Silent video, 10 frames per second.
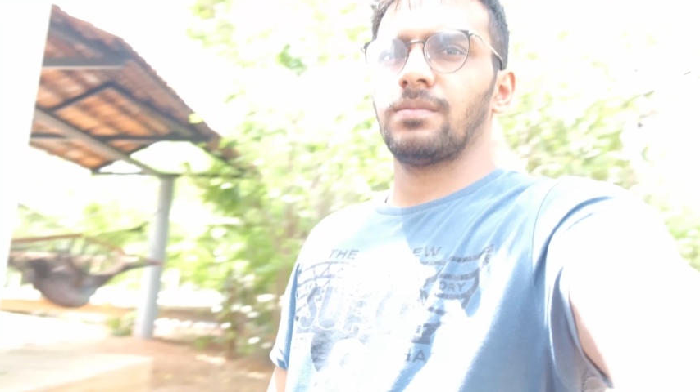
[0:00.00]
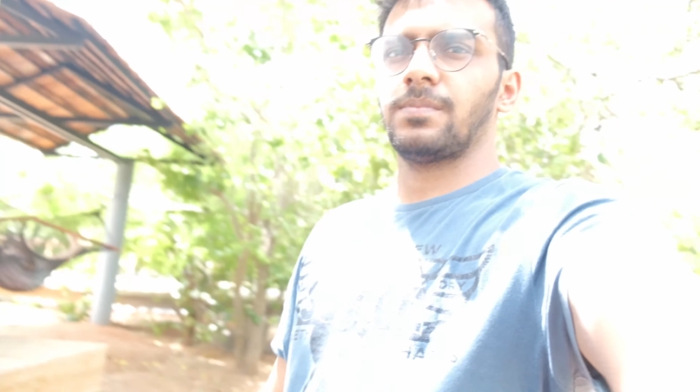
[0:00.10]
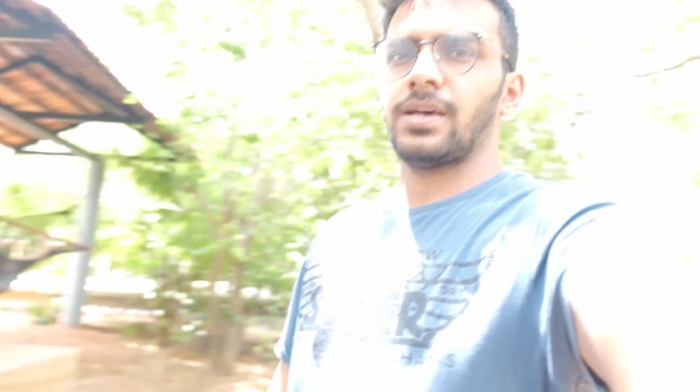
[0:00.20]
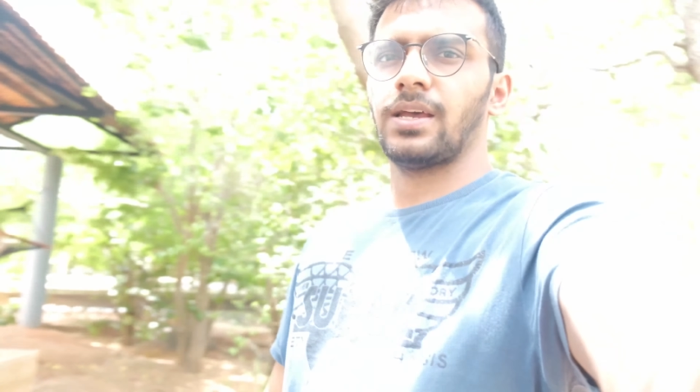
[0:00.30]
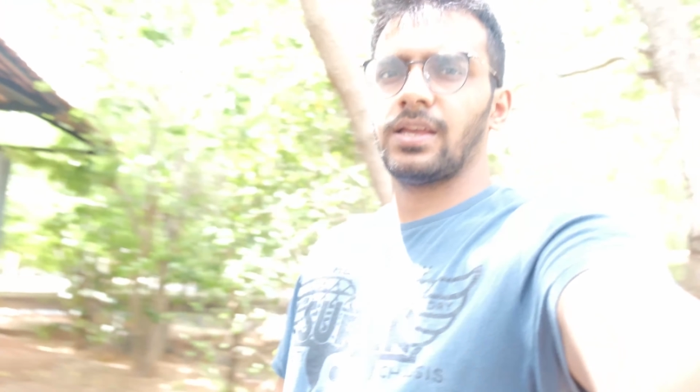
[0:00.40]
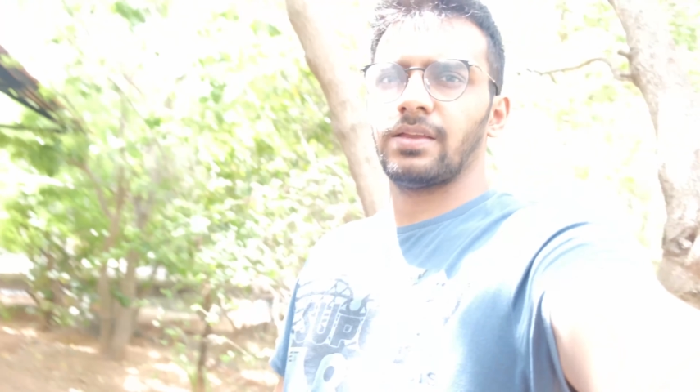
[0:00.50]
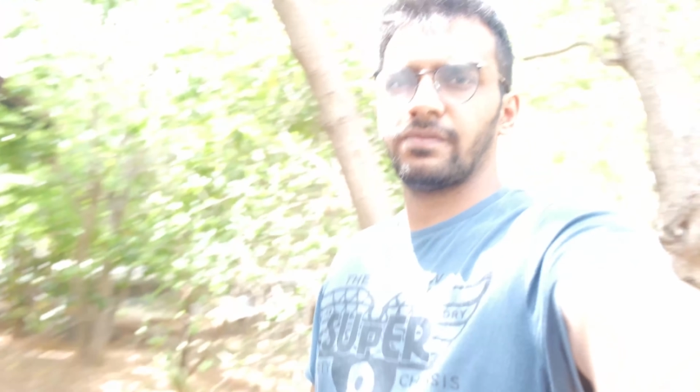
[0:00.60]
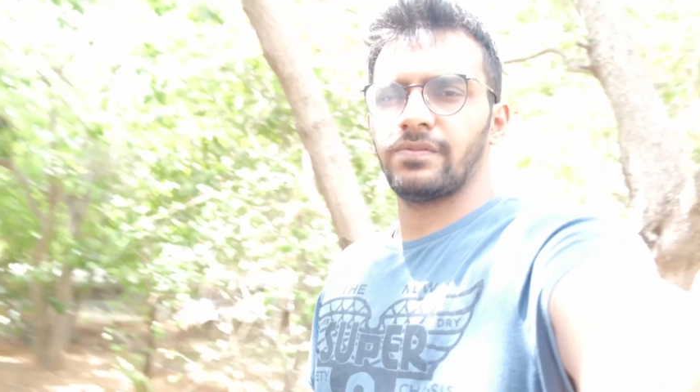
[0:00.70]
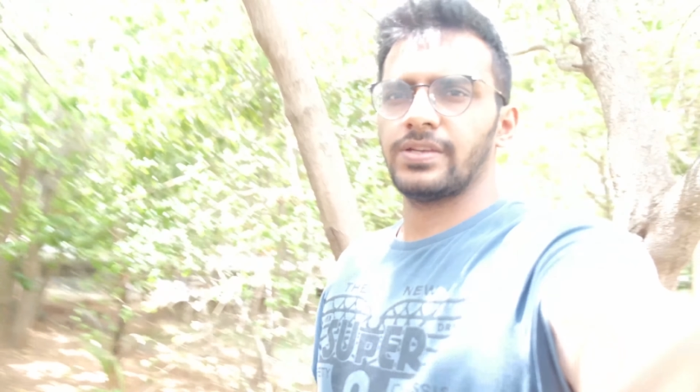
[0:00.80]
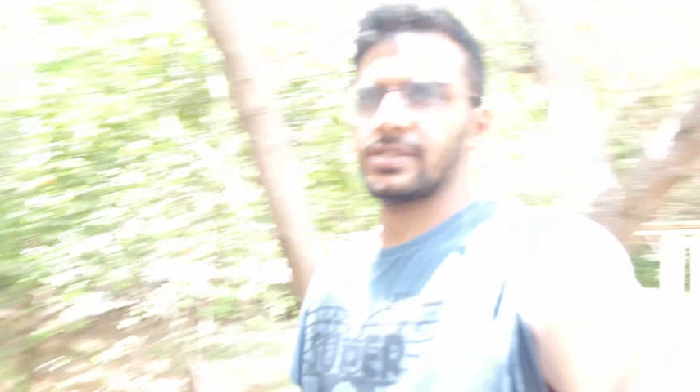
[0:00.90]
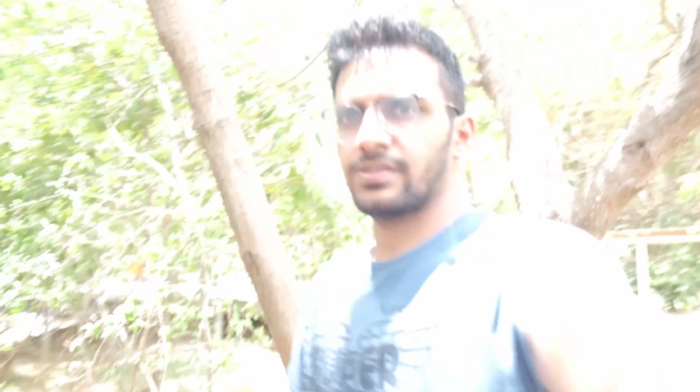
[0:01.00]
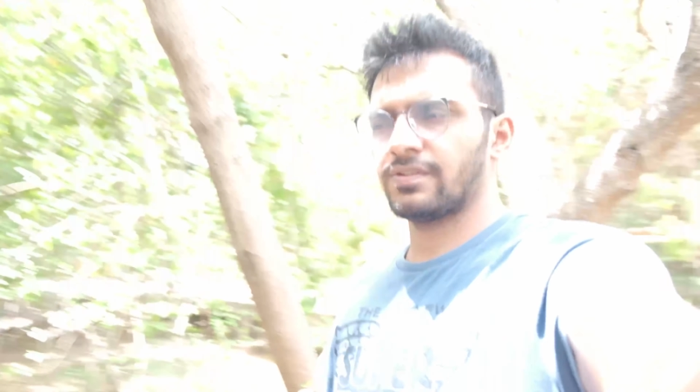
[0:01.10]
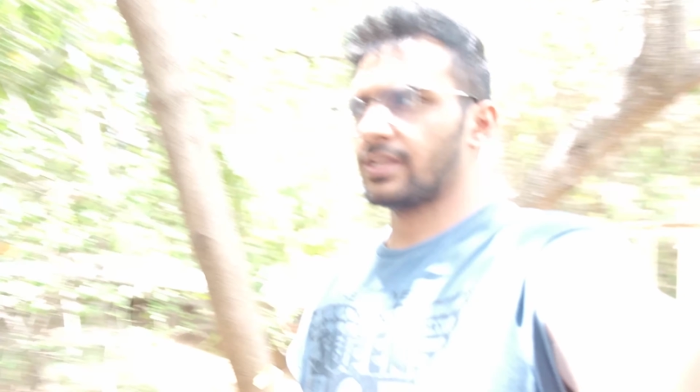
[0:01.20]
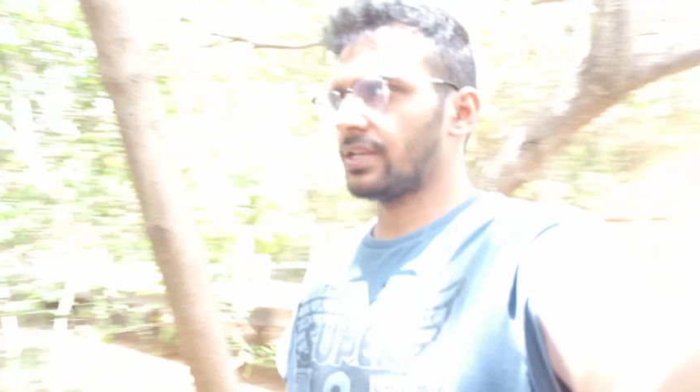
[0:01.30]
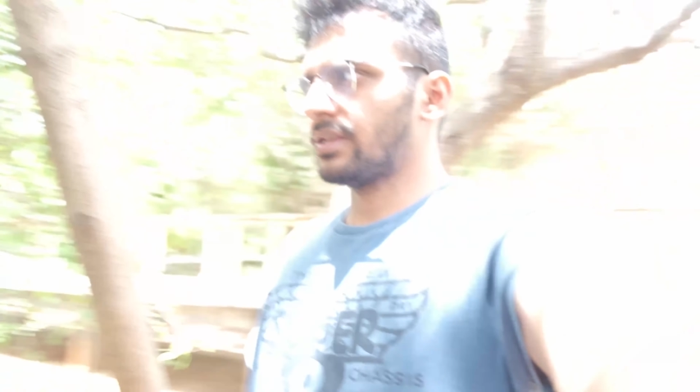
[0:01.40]
my face is
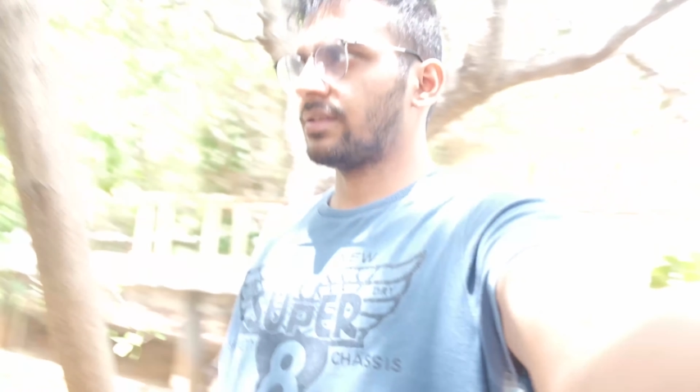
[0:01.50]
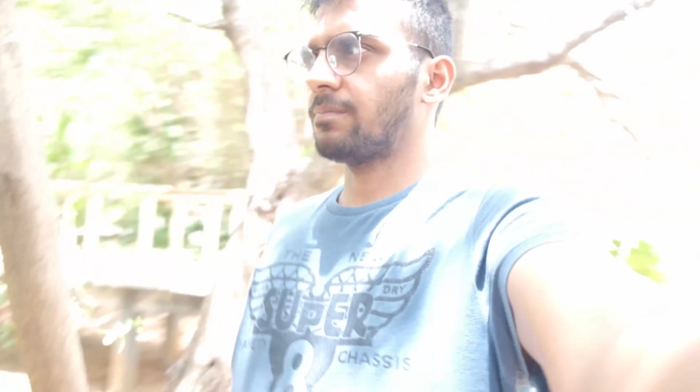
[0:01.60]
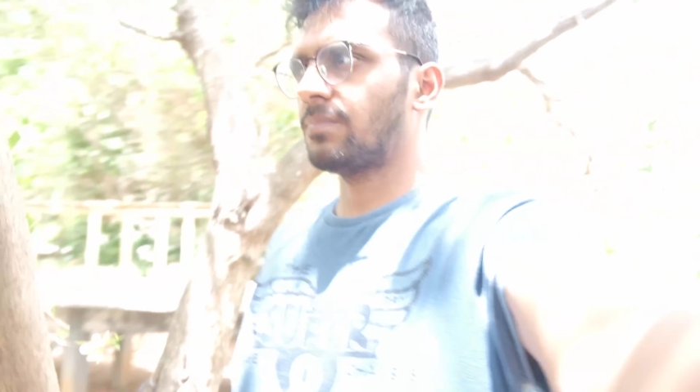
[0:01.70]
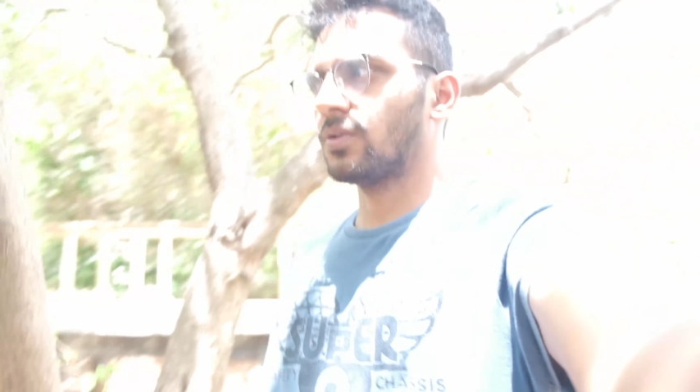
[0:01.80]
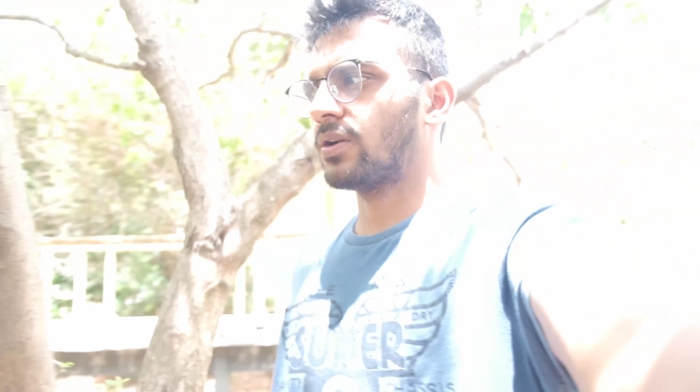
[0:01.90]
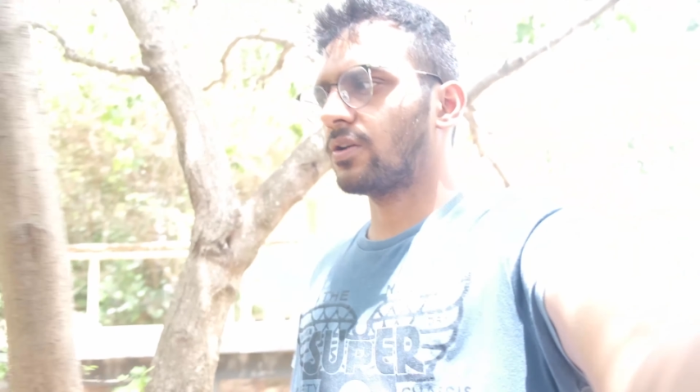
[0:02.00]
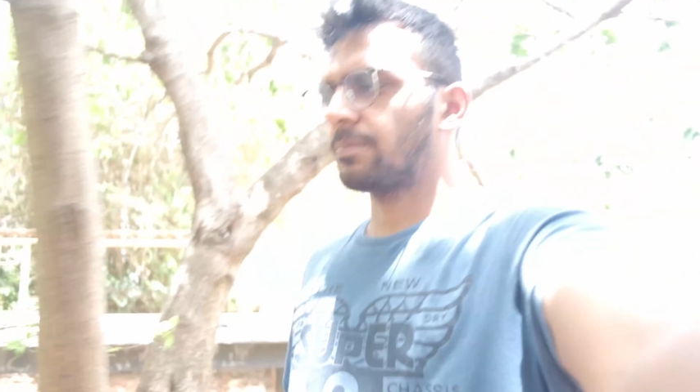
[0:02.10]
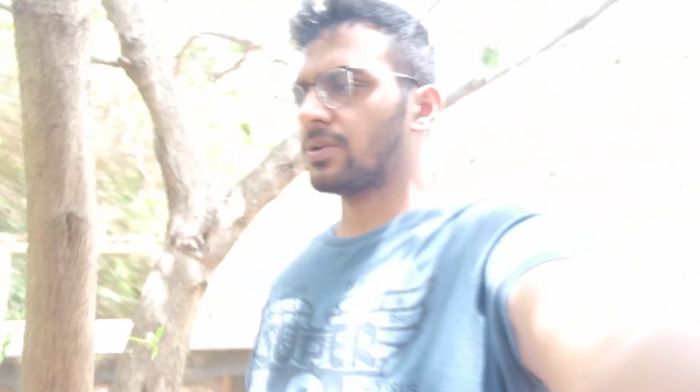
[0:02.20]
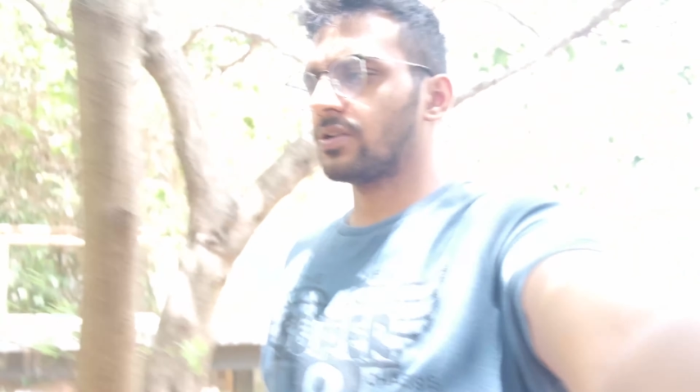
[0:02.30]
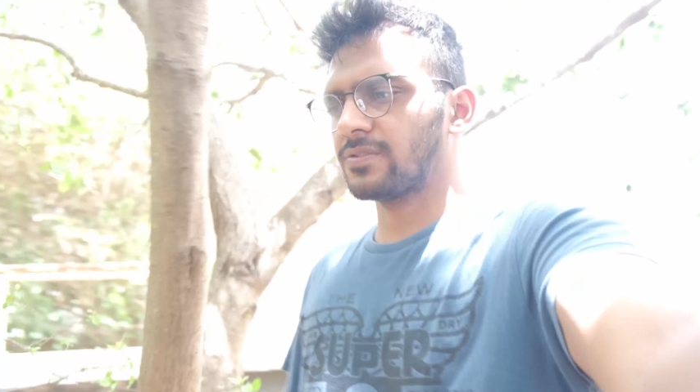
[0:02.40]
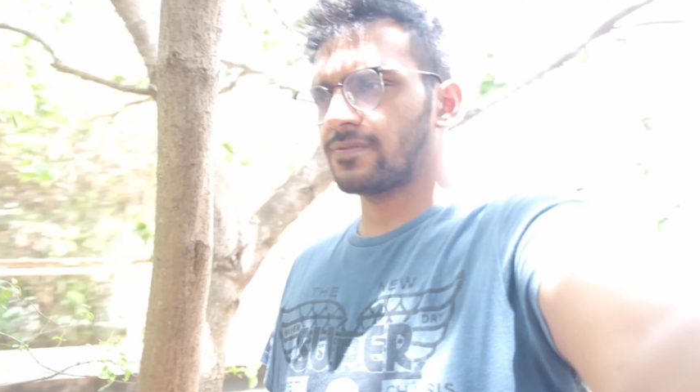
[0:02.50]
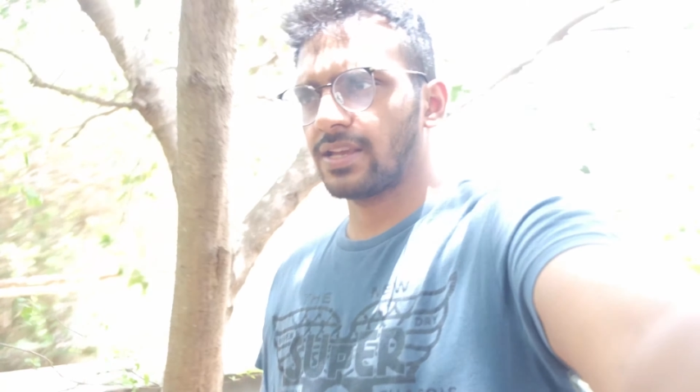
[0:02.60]
very blown out because of the